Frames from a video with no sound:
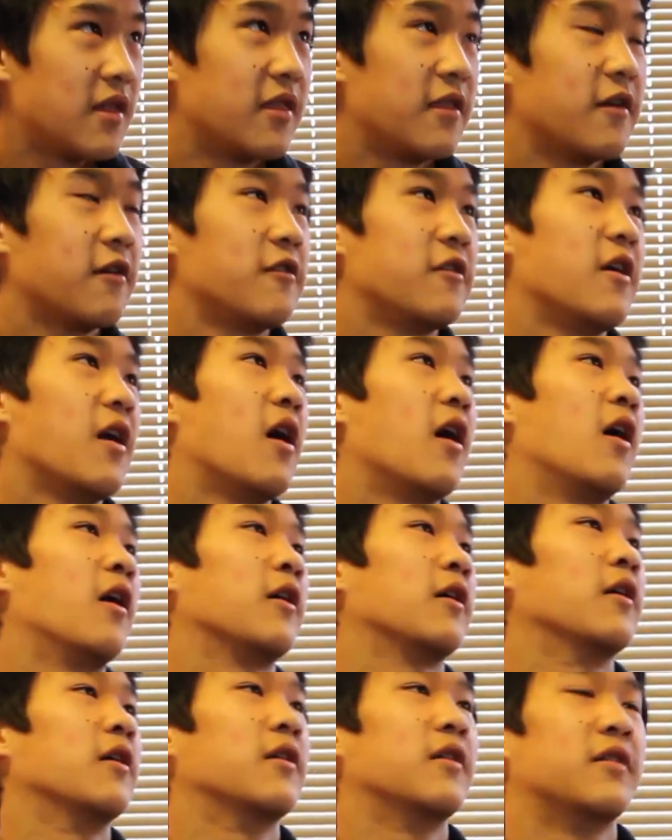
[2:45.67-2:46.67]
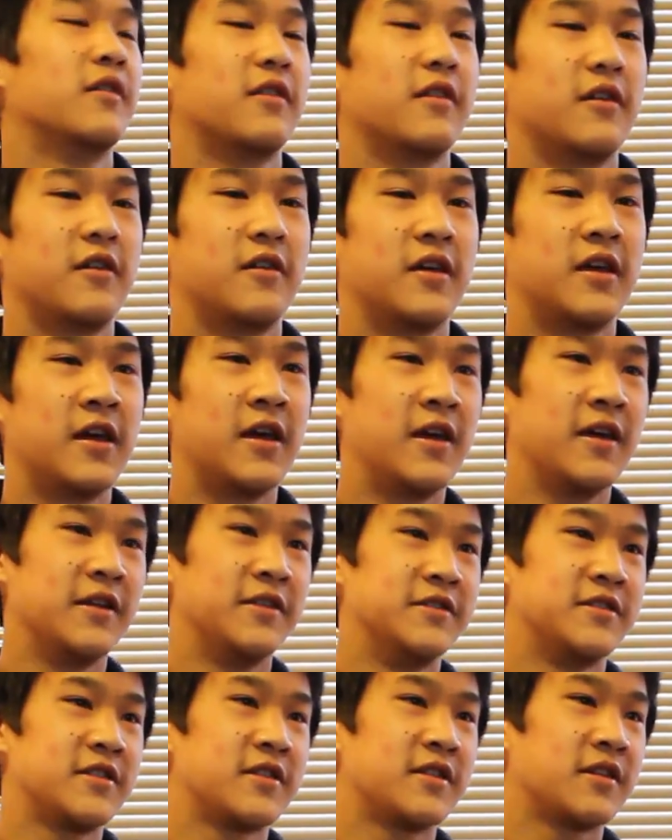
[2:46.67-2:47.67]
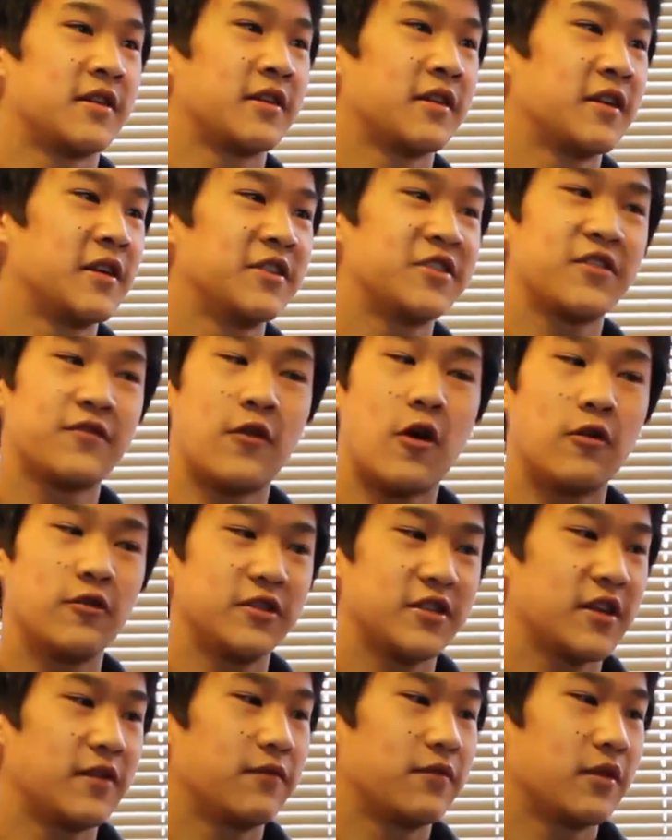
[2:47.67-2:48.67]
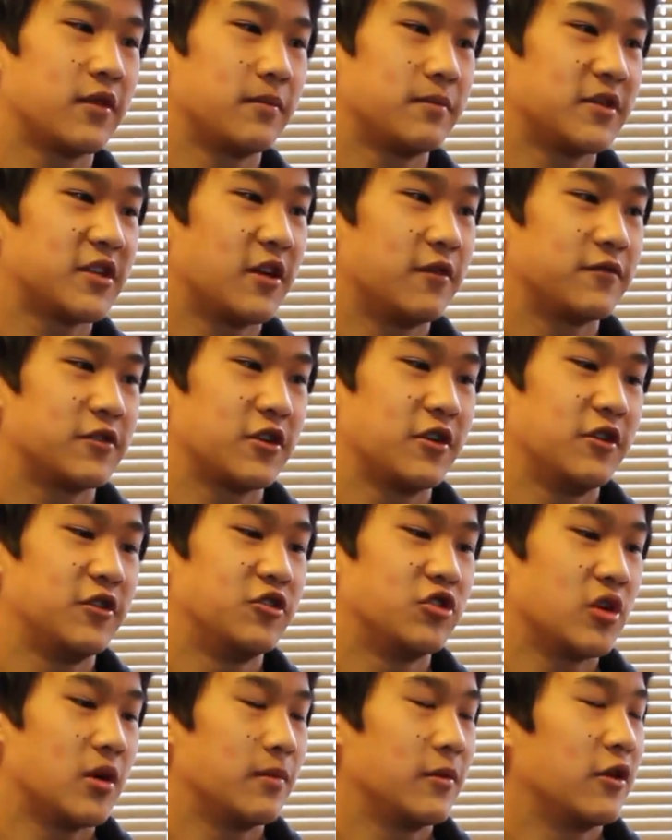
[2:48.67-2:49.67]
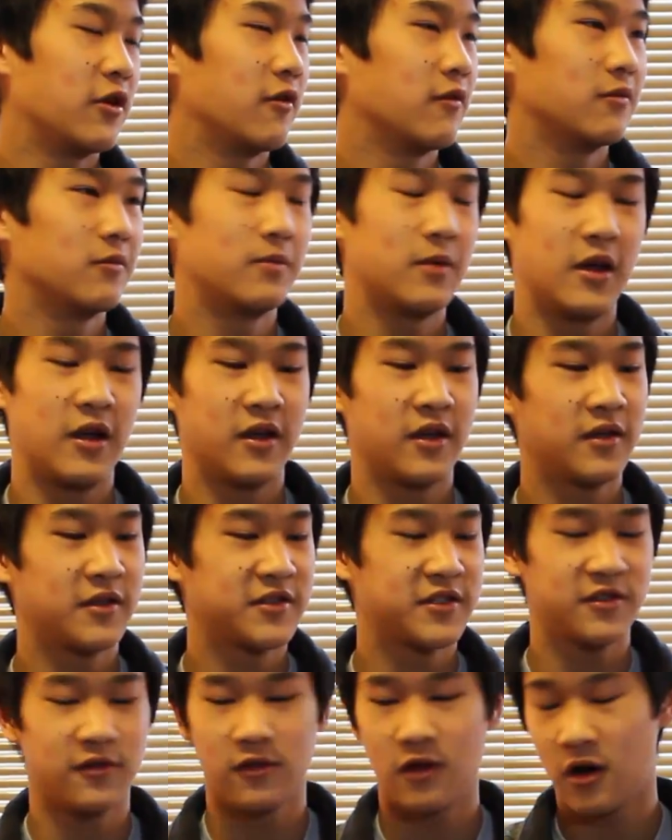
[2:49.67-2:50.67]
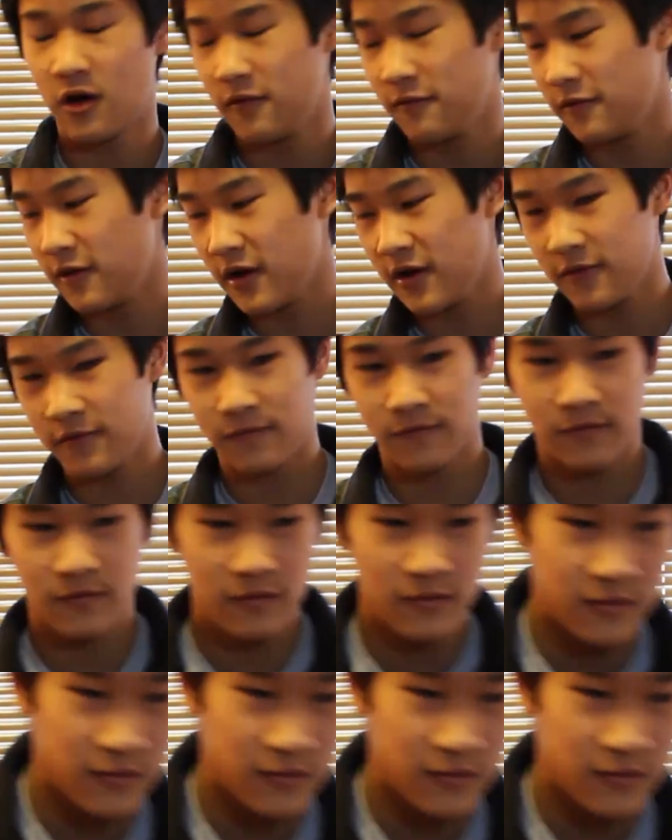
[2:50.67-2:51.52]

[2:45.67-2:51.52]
They're young. They're kids. Kids have always given themselves a good drubbing over break. It's a law of life.